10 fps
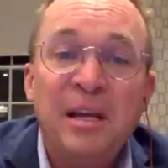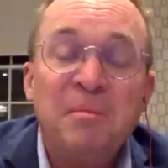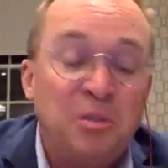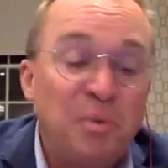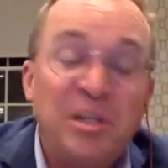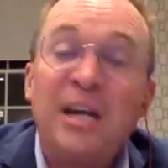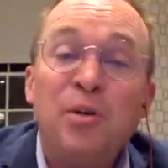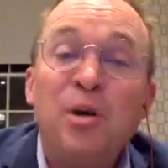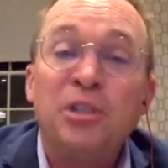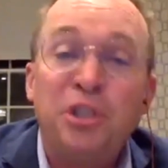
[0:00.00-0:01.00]
Mr. President, I
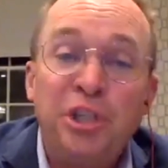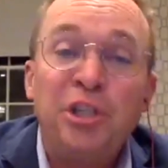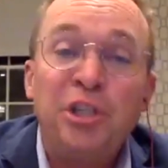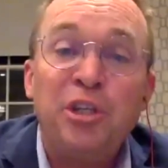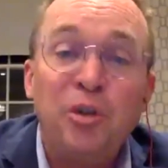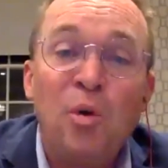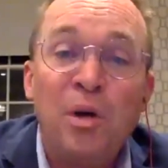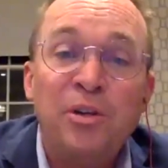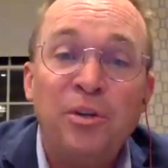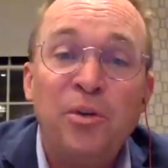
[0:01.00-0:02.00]
do all the shit you don't want
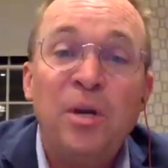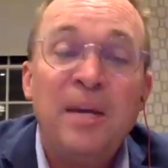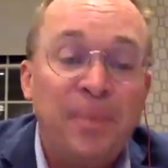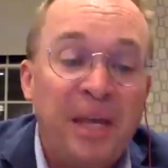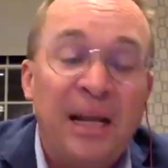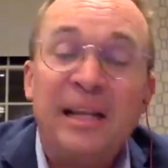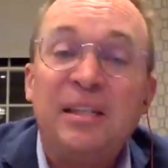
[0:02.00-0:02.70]
to do and I,